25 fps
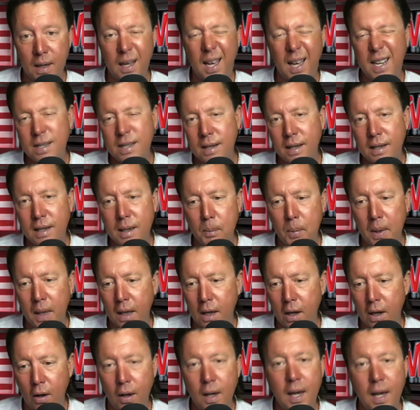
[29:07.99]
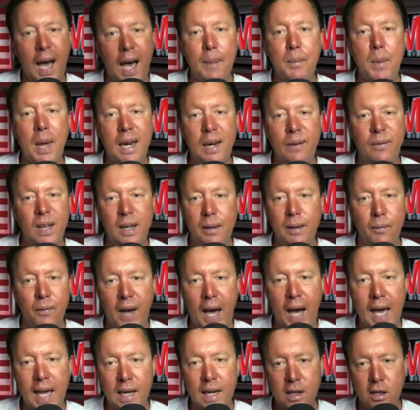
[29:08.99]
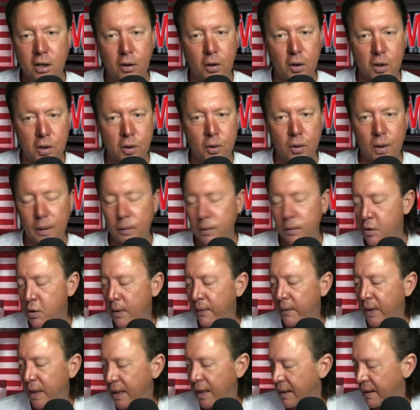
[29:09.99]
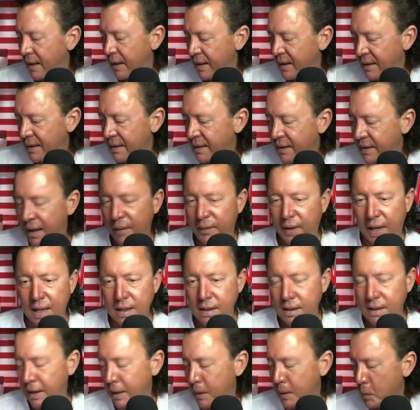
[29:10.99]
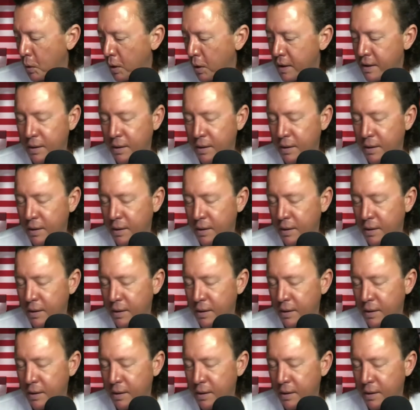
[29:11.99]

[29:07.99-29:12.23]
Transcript: I stick to bingo. I'm not even invited to those trivia events anymore.